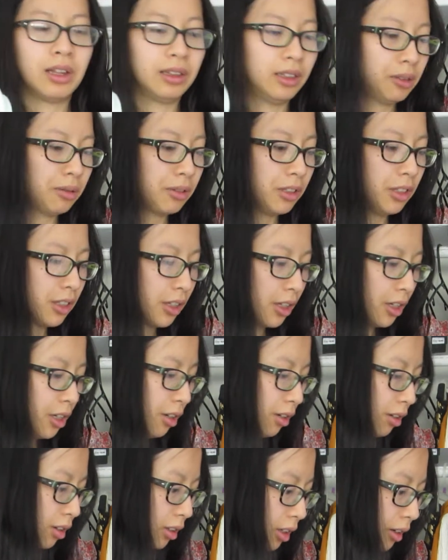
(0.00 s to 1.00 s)
This one's
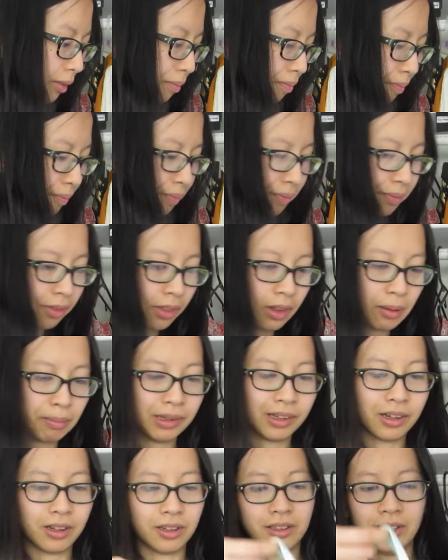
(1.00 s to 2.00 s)
cuter
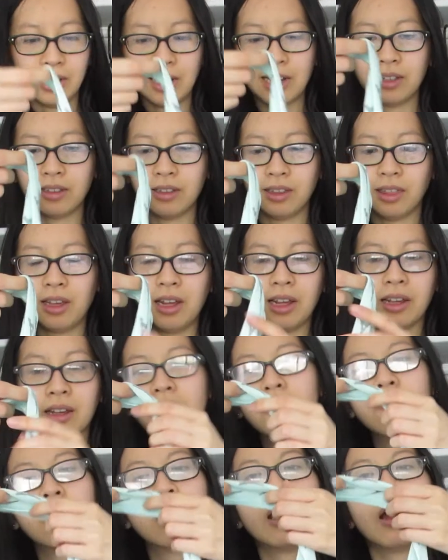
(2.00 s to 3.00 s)
because it has a thing.
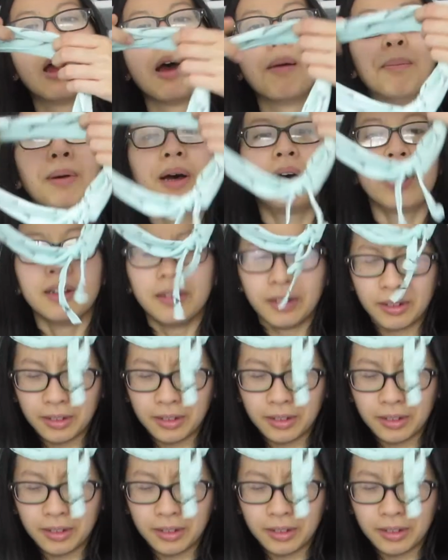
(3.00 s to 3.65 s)
But